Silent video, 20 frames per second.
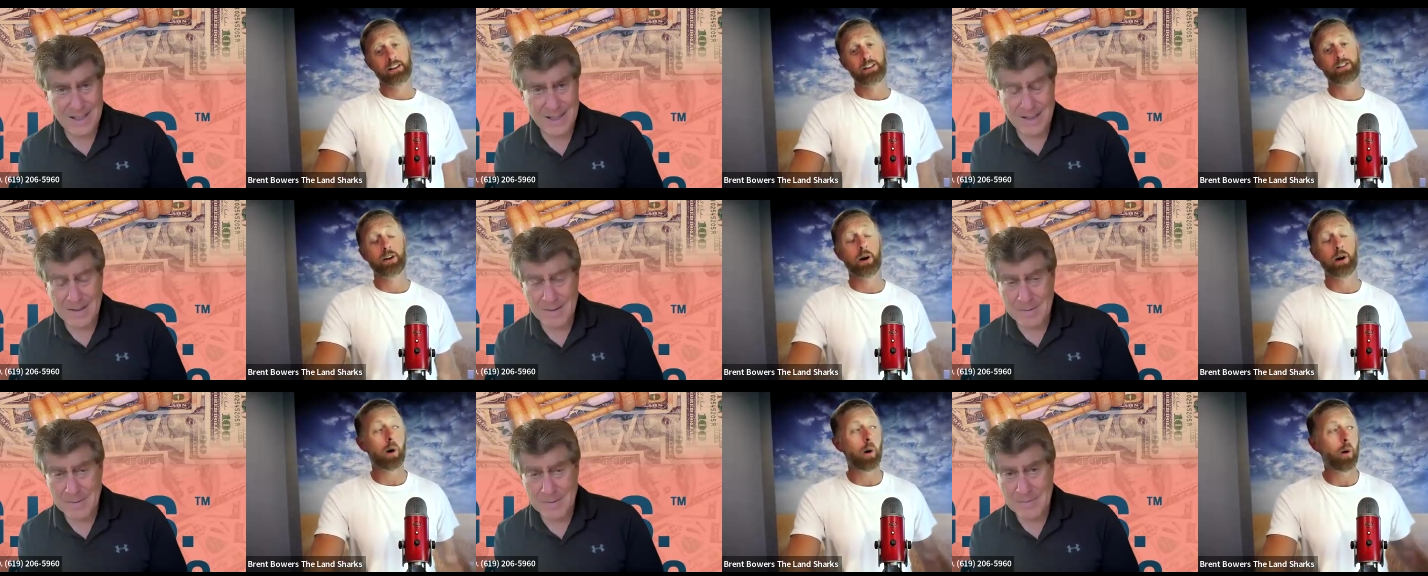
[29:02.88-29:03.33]

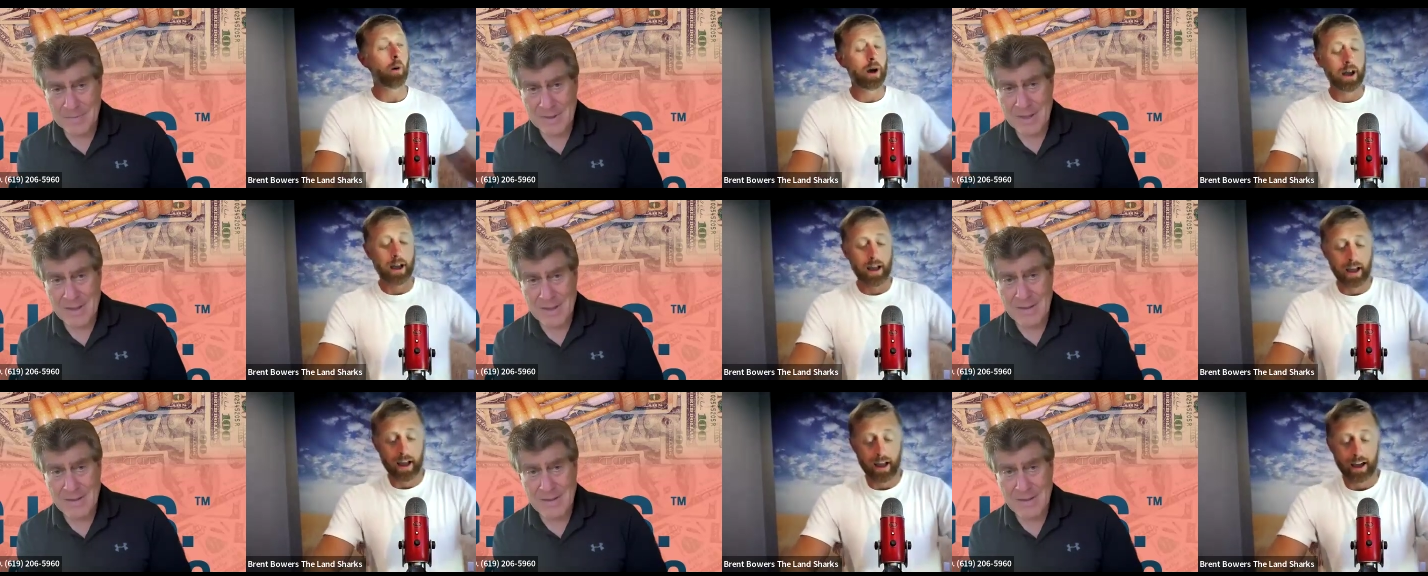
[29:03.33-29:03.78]

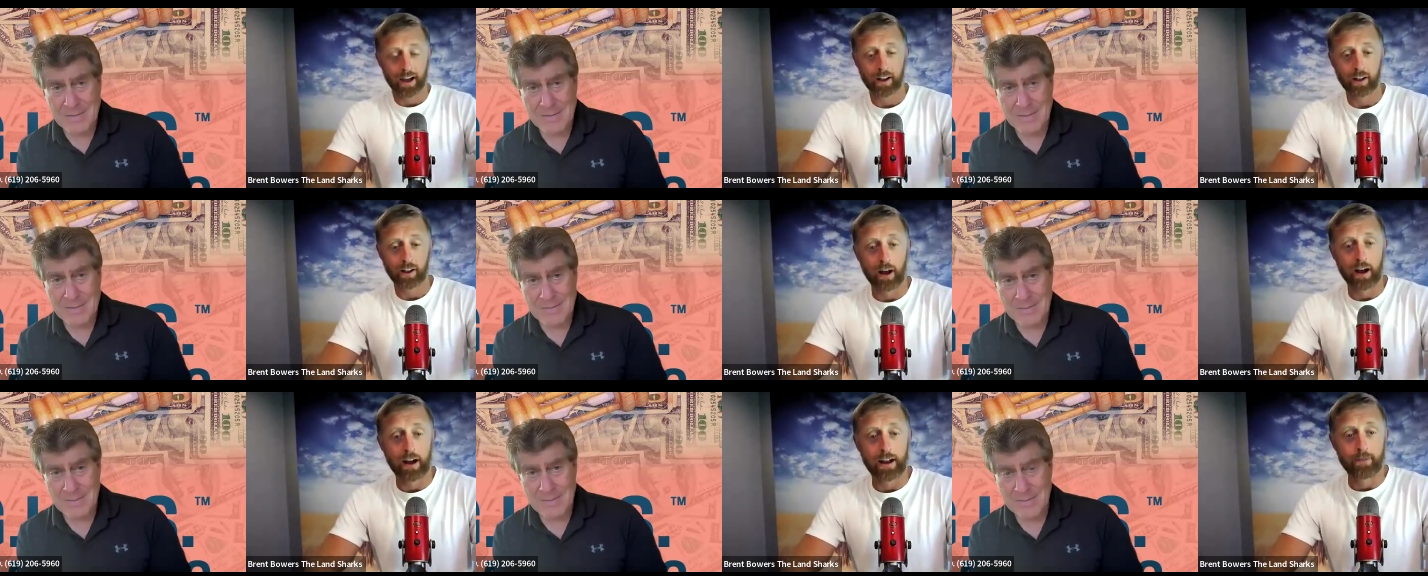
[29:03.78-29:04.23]
Speaker 1: So,
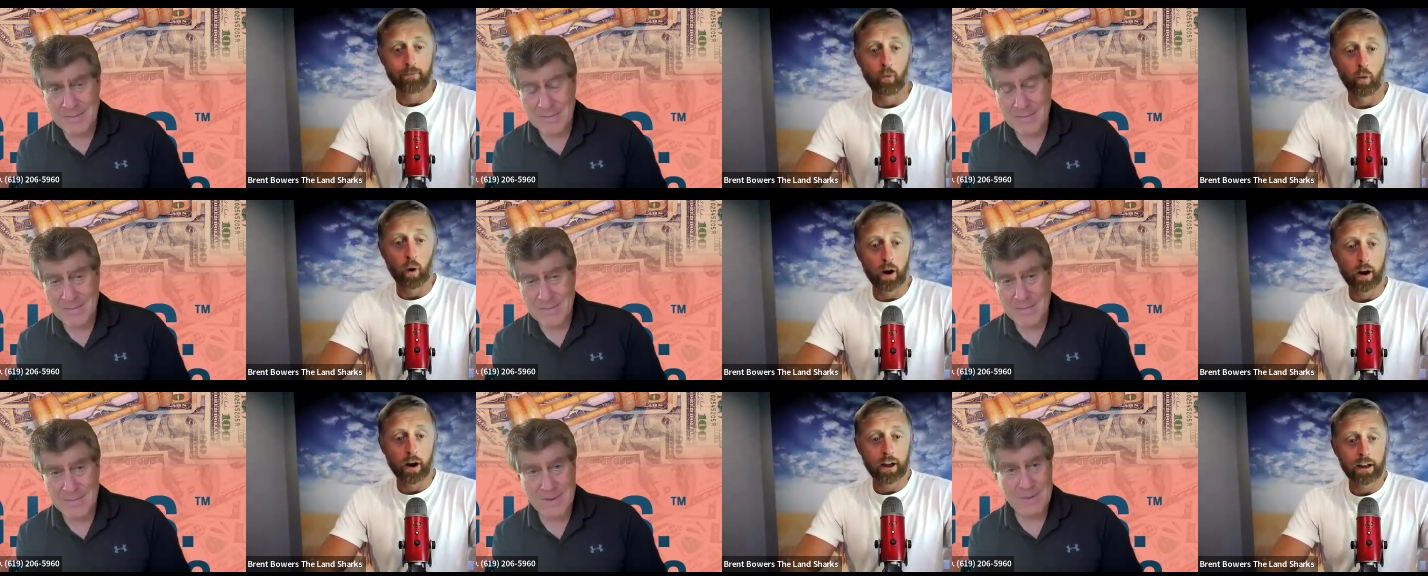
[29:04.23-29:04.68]

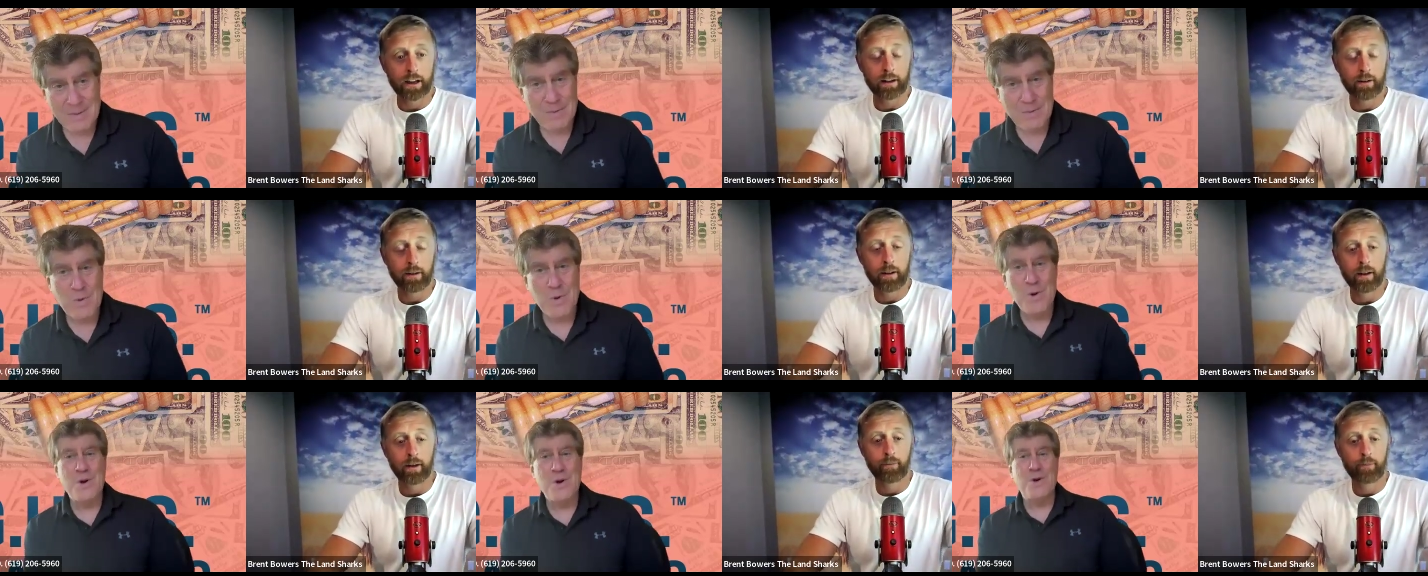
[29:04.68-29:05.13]
Claude, where
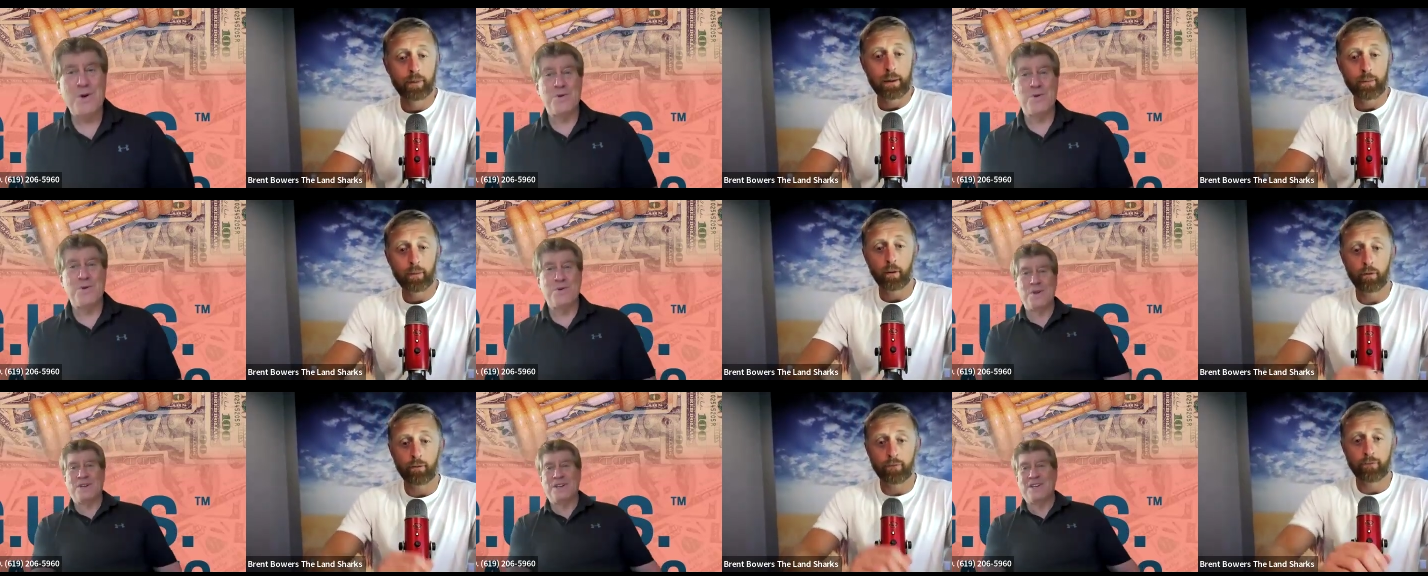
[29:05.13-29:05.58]
can
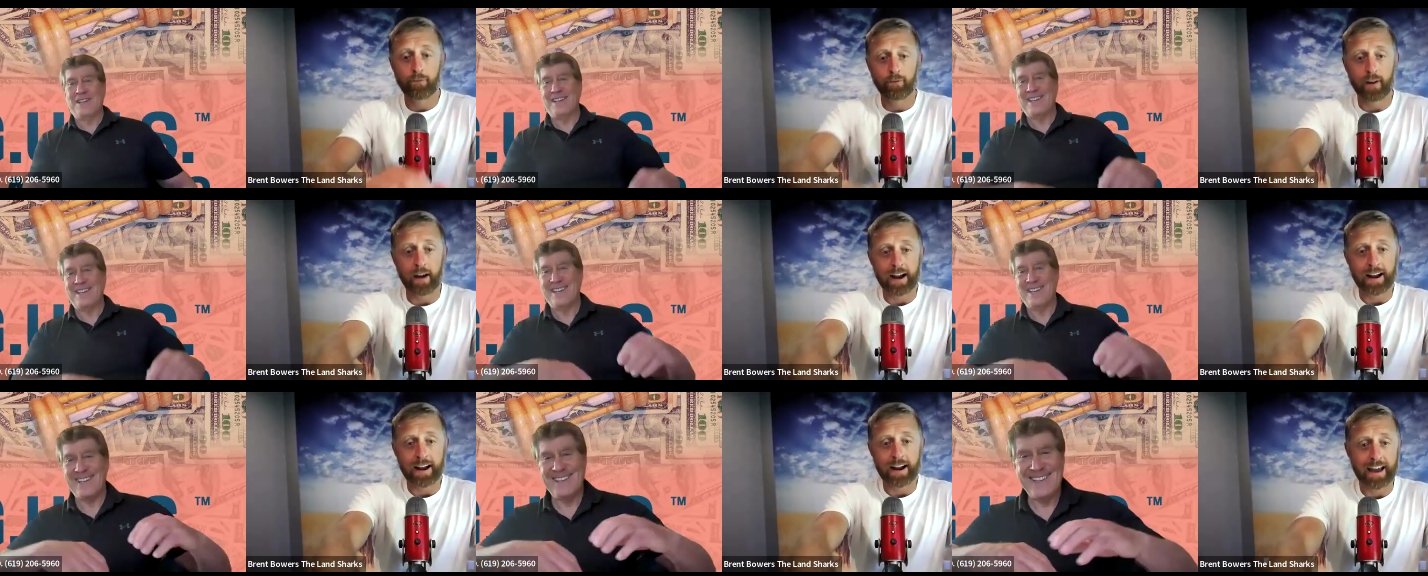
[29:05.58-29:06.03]
people
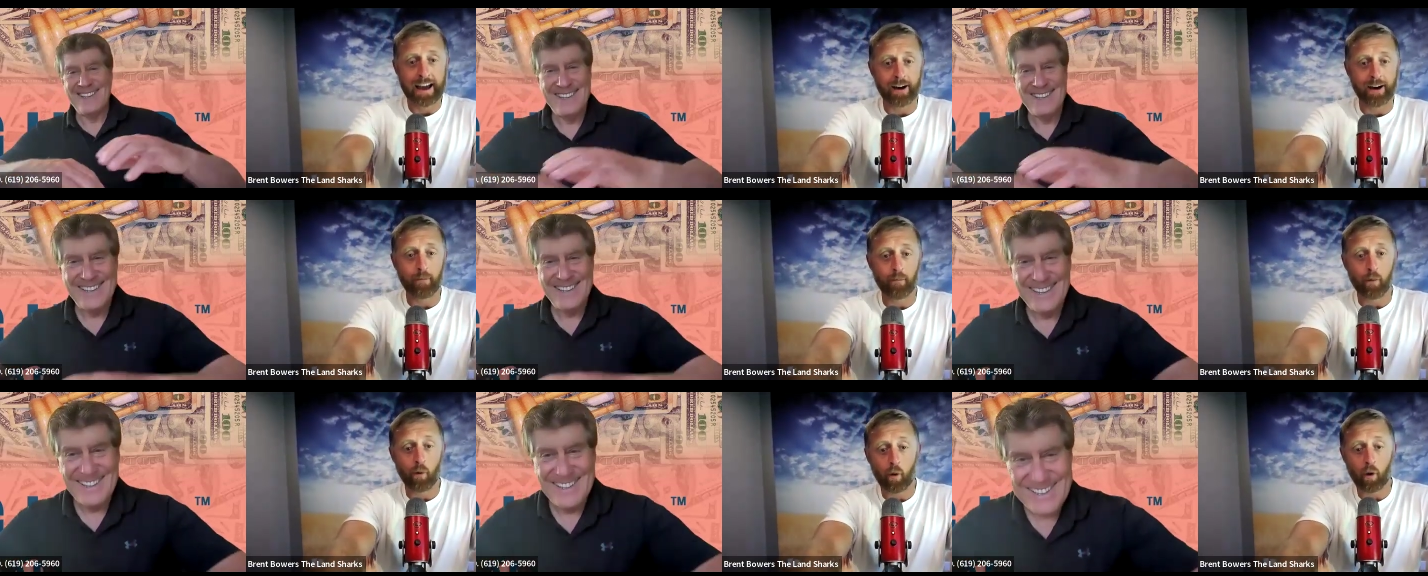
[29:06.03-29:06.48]
find
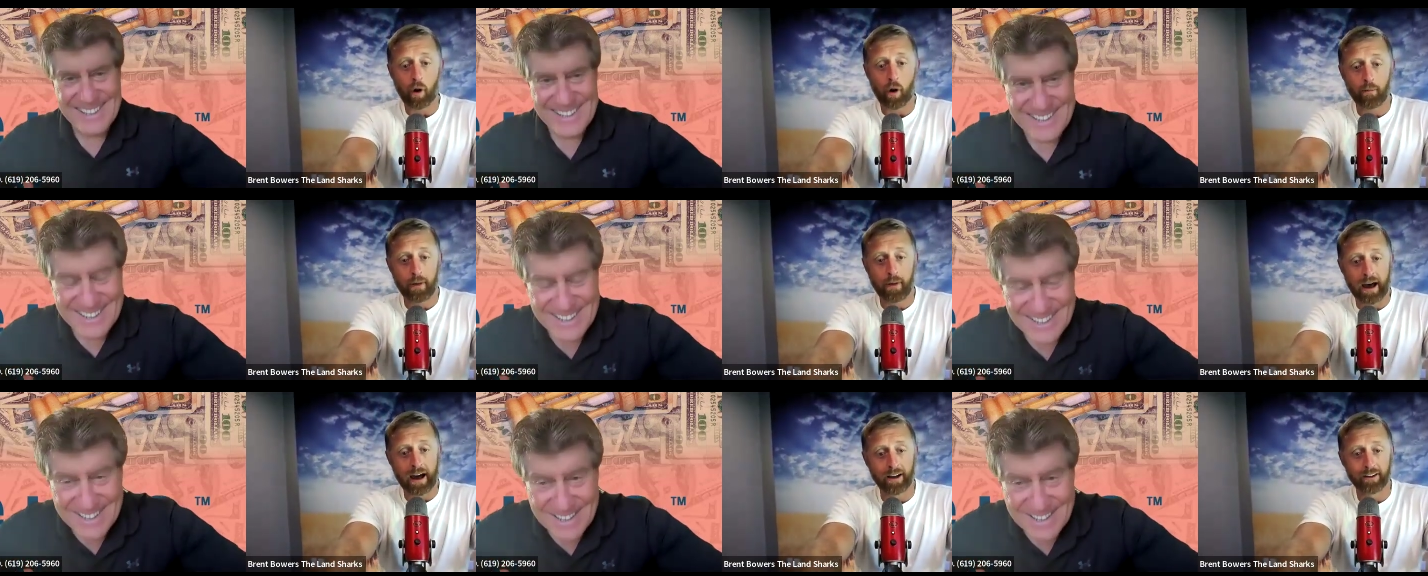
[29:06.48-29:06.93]
out
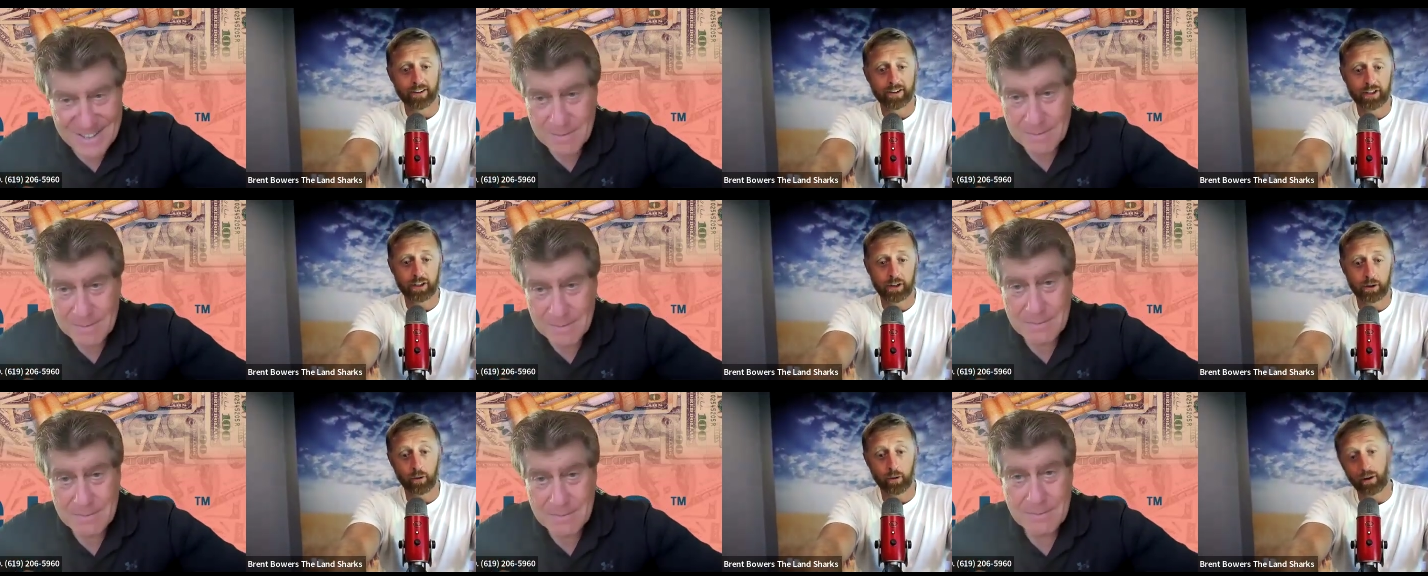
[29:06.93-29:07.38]
more
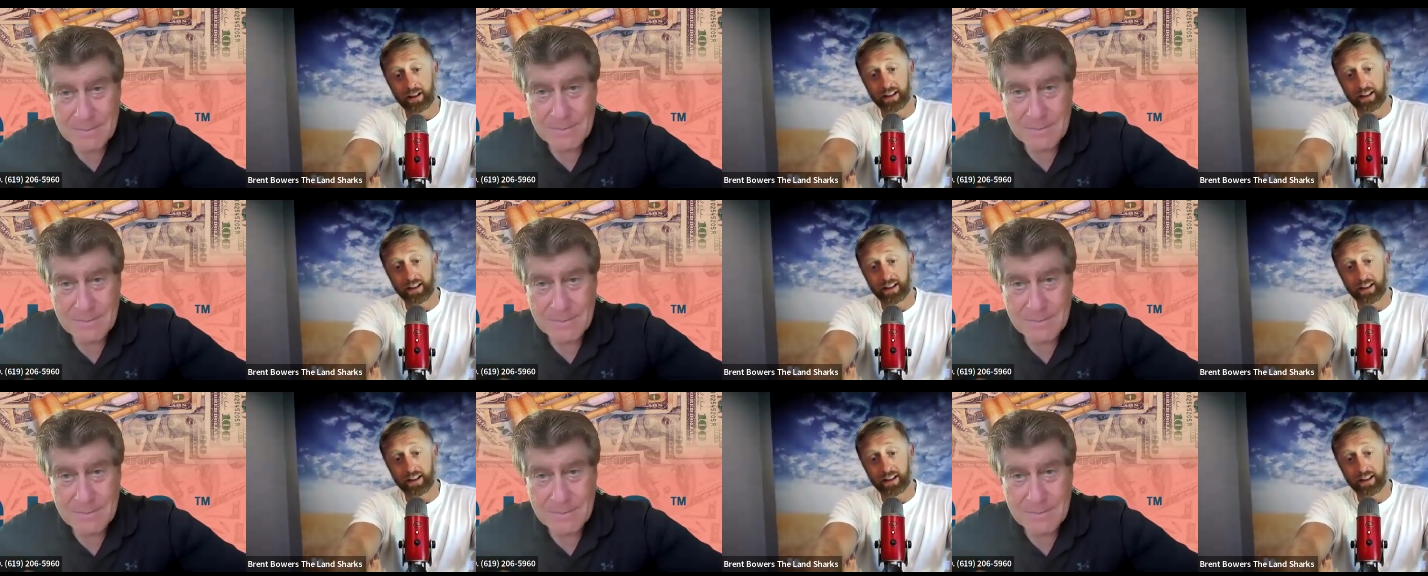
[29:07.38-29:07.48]
about you?